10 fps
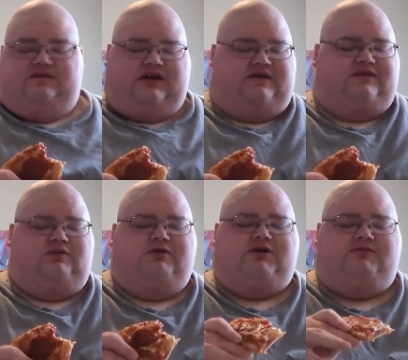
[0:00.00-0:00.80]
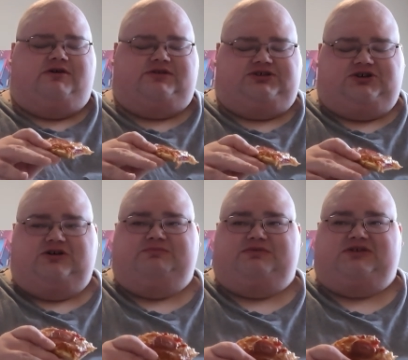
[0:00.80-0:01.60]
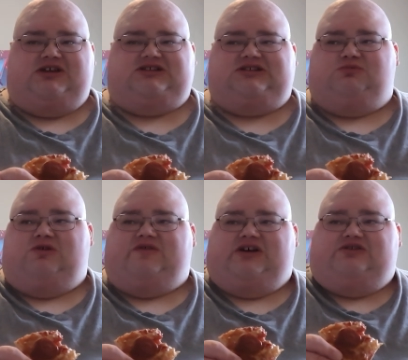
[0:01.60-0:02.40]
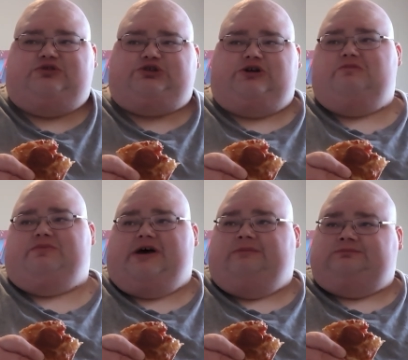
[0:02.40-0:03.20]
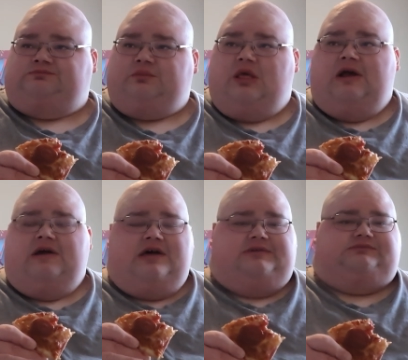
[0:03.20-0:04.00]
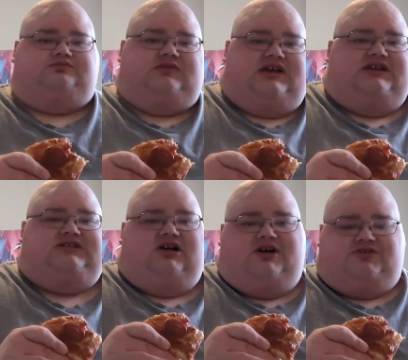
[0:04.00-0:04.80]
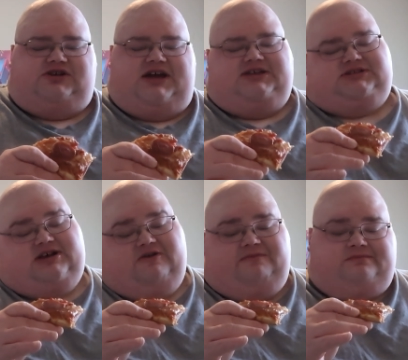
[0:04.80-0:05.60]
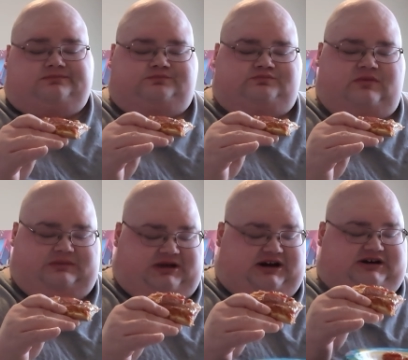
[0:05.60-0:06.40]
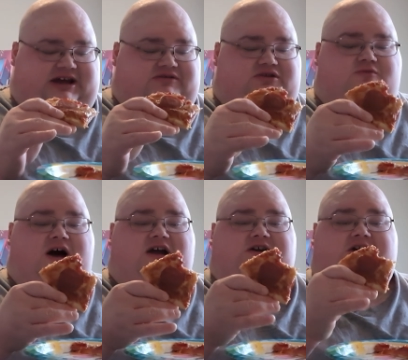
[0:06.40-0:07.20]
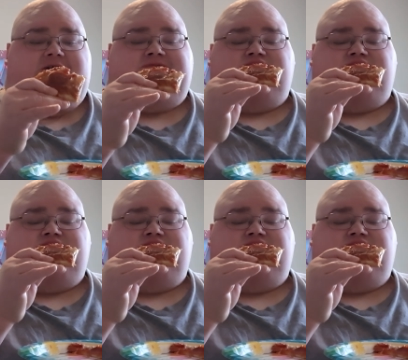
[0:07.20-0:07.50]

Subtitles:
I feel weird wearing this shirt, but because it's more of an undershirt, but it is laundry day, so I'm kind of down to the wire here.